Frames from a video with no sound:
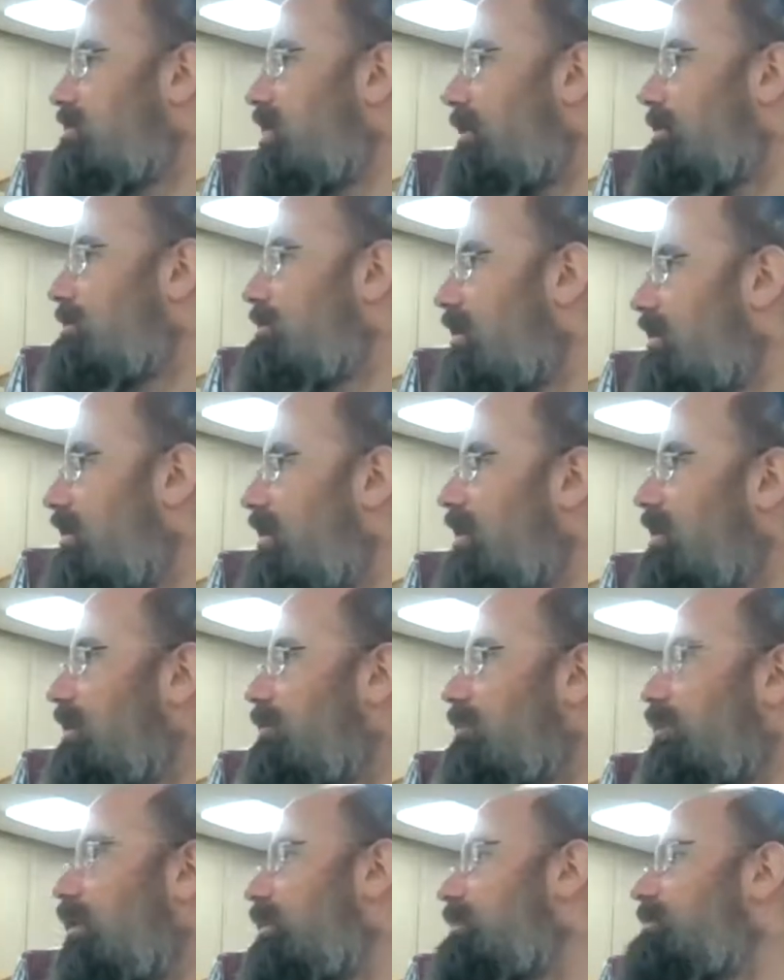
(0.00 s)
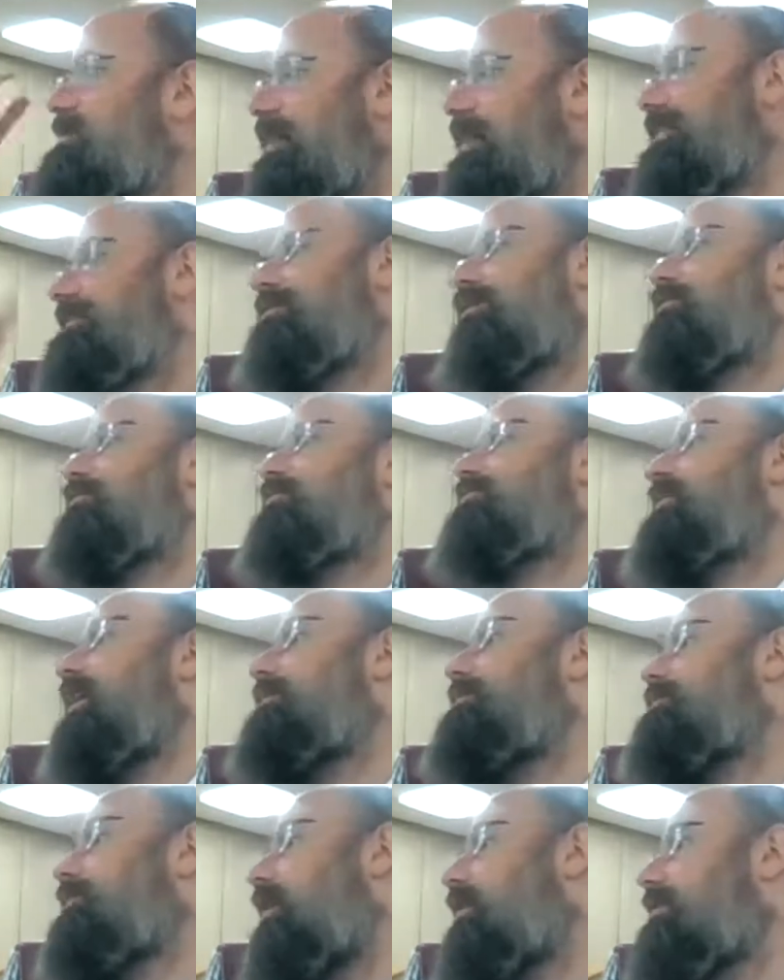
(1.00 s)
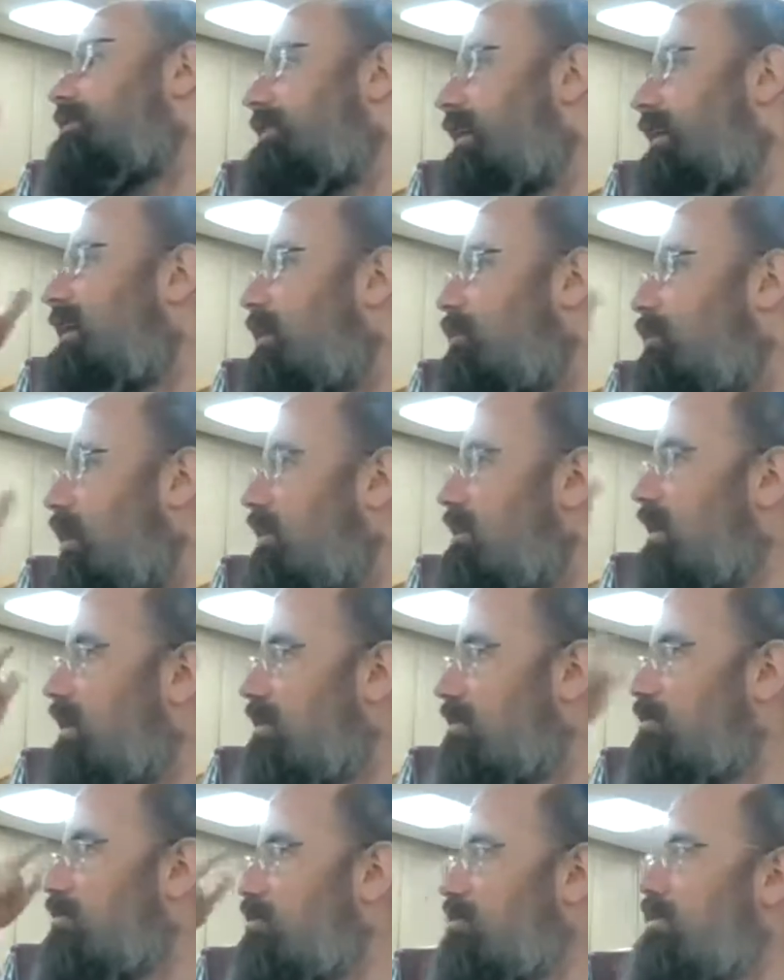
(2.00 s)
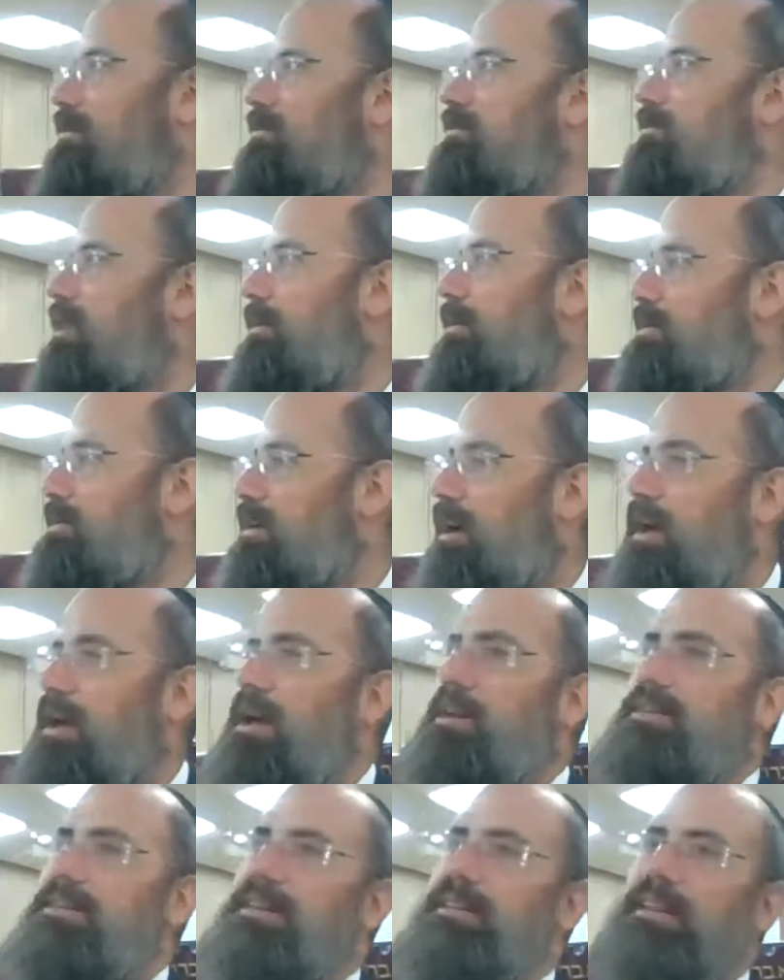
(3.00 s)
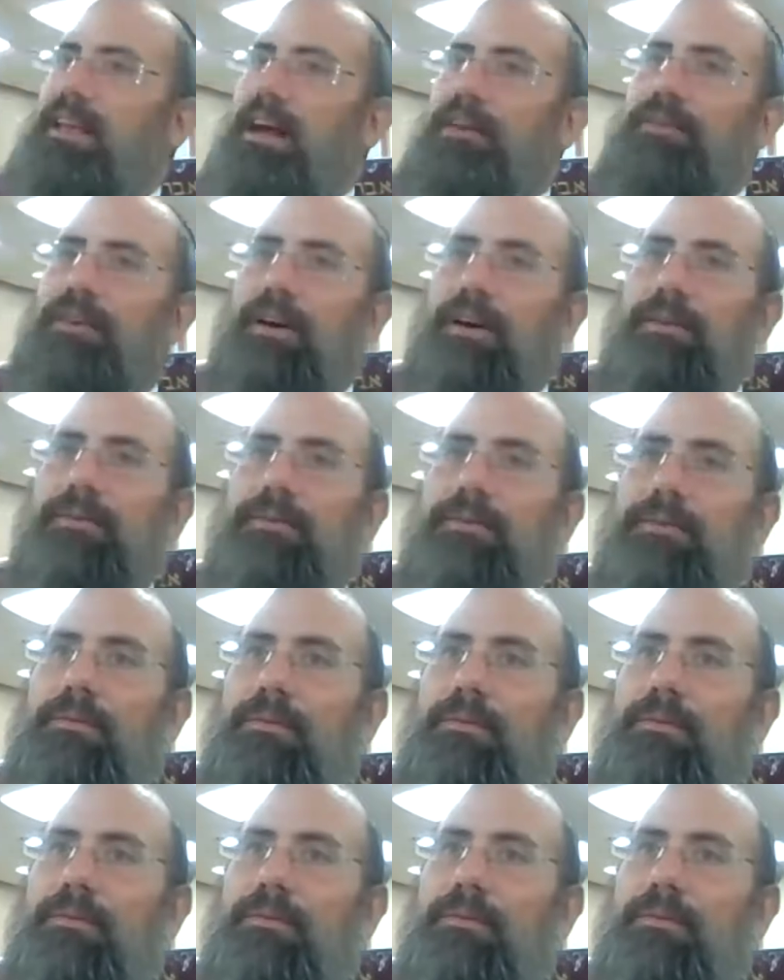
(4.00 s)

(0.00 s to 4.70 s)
Shabbos early, you can't say it's not Shabbos. You can't take away the Kedusha of Shabbos. It says Kaf HaChaim.